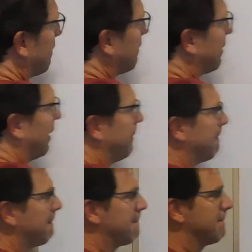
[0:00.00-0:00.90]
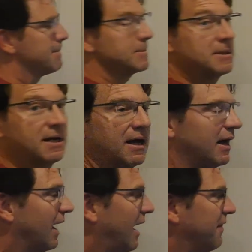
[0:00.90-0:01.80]
Okay.
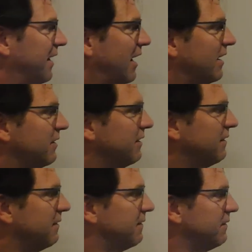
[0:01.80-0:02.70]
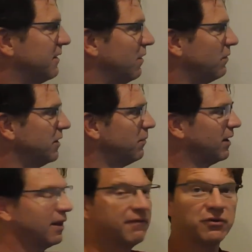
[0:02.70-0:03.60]
And then the only one
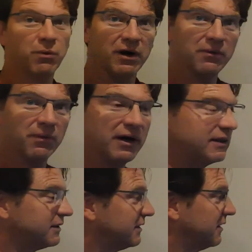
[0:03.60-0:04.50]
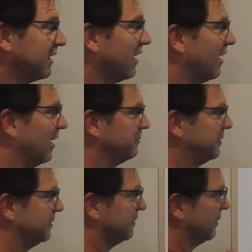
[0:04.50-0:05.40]
left, 21, has still got
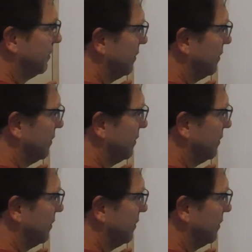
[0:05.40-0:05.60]
options.